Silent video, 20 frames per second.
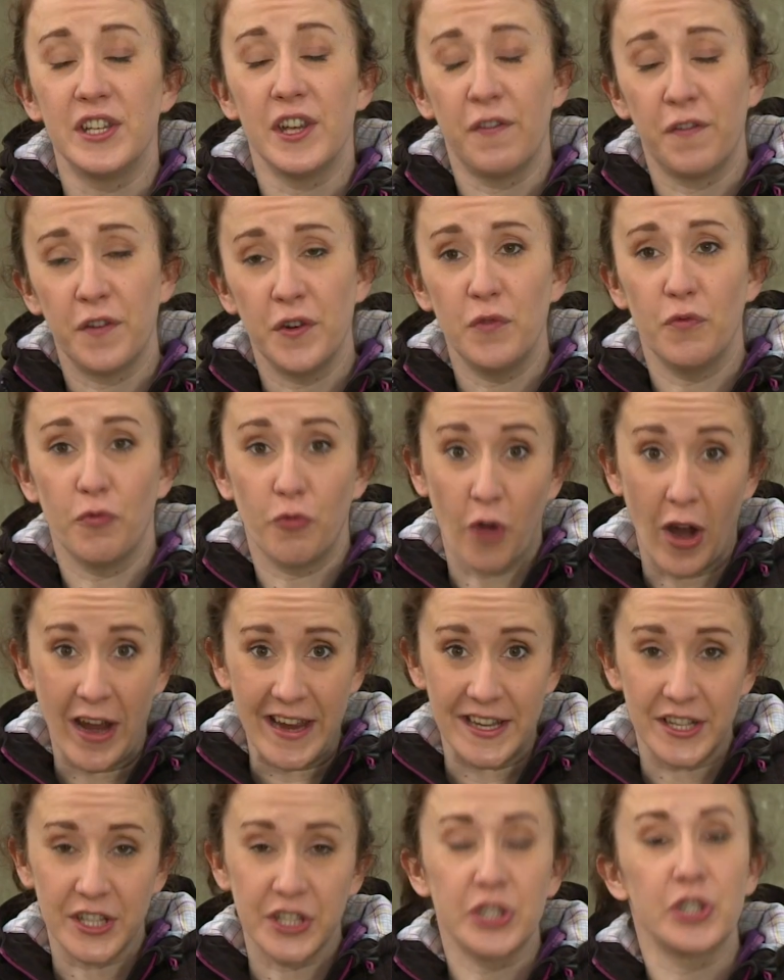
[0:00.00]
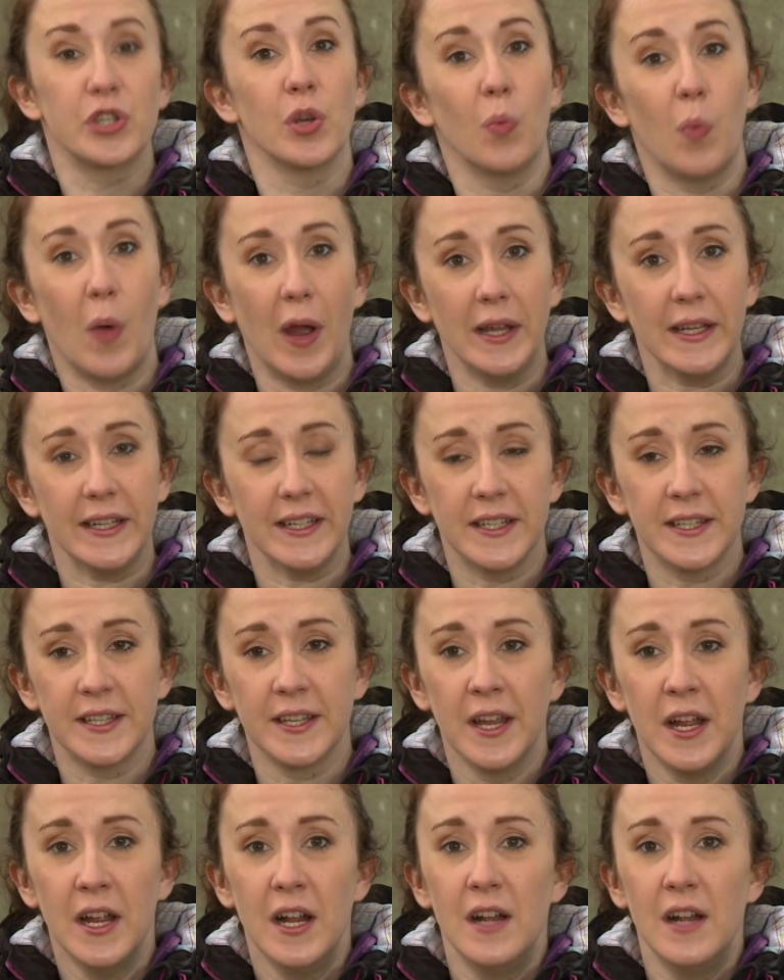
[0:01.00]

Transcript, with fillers: different rates to weight.